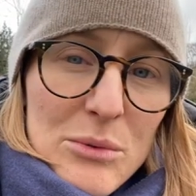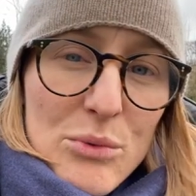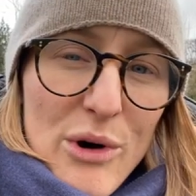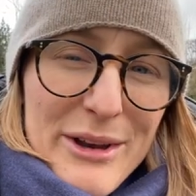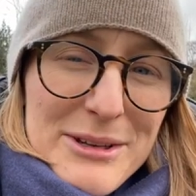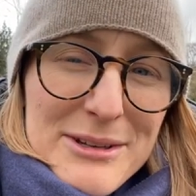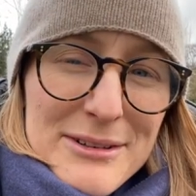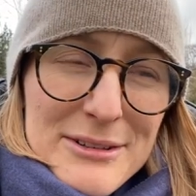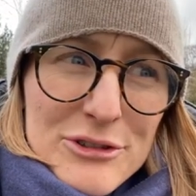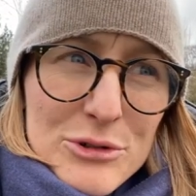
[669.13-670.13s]
1
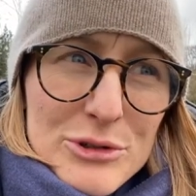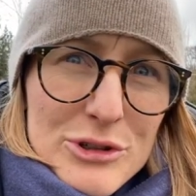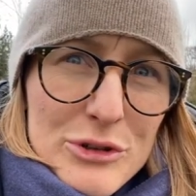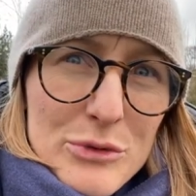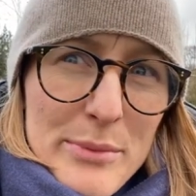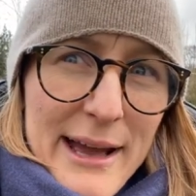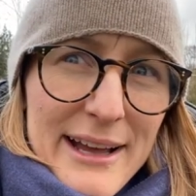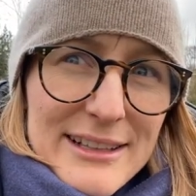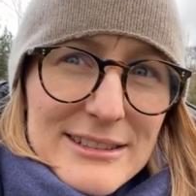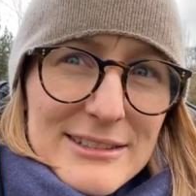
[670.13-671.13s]
or 2
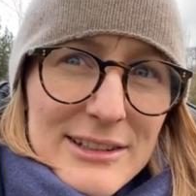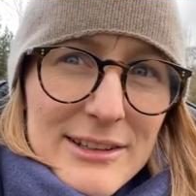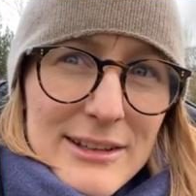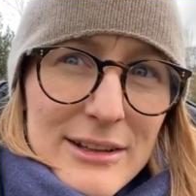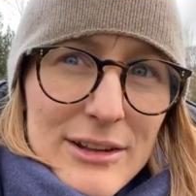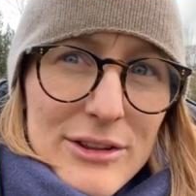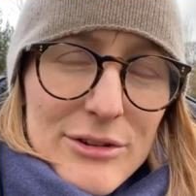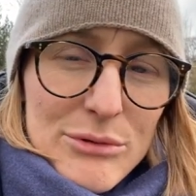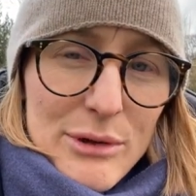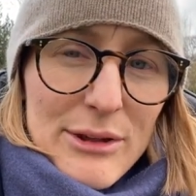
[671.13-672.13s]
bags
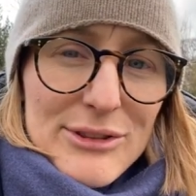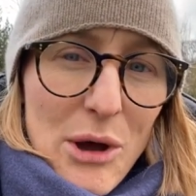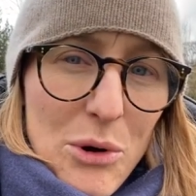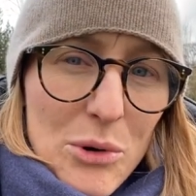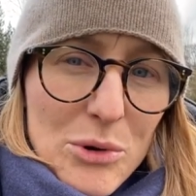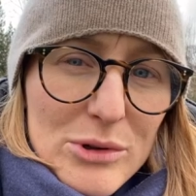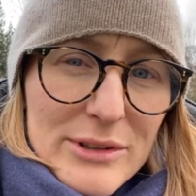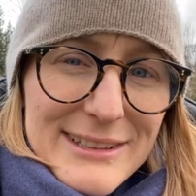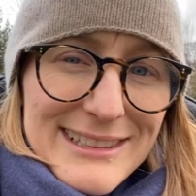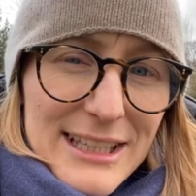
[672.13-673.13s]
throughout the whole
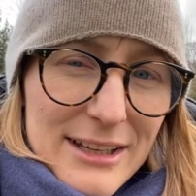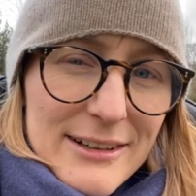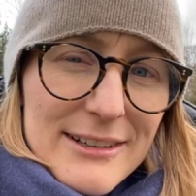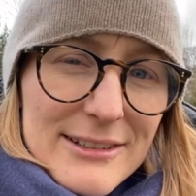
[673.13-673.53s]
year